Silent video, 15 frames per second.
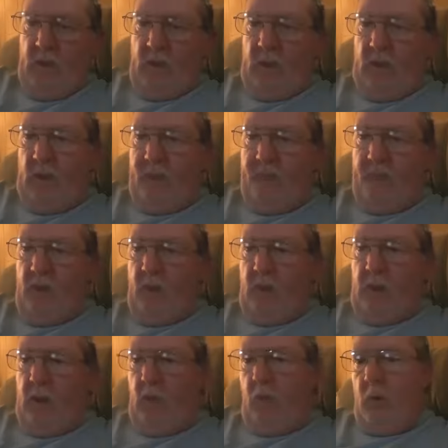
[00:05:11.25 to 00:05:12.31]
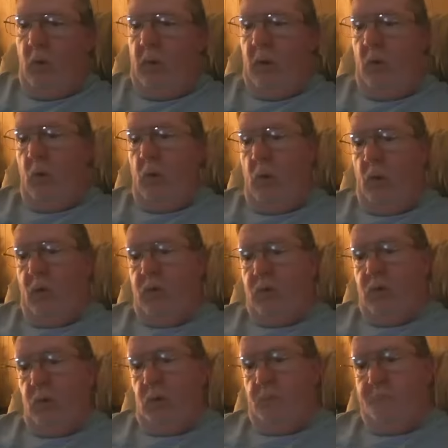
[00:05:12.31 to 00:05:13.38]
And I found out where that
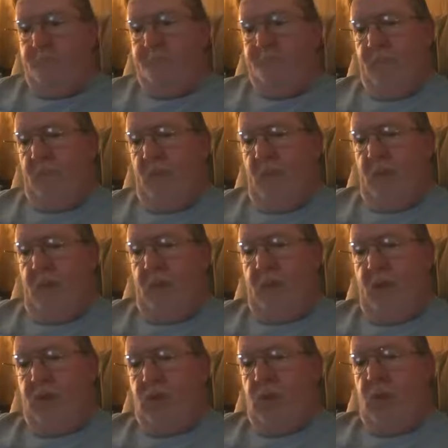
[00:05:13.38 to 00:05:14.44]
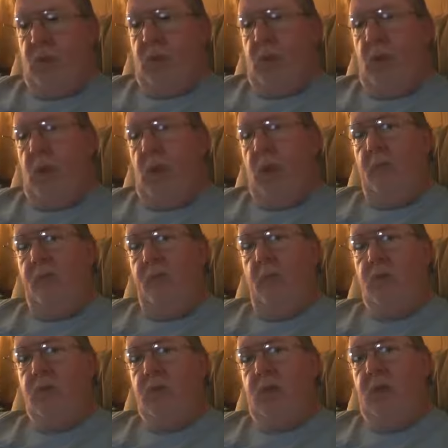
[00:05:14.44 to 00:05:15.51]
was. That's in uh,
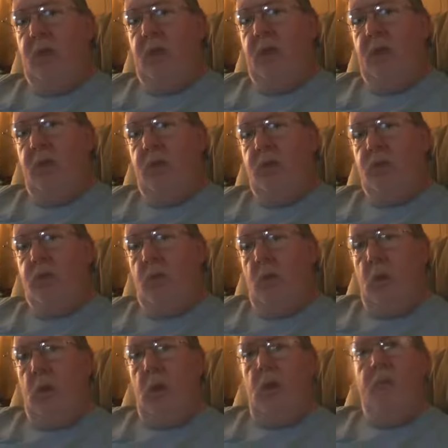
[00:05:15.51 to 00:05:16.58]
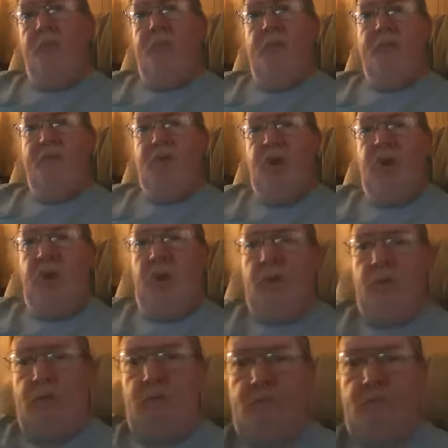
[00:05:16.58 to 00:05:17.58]
1 Kings 15.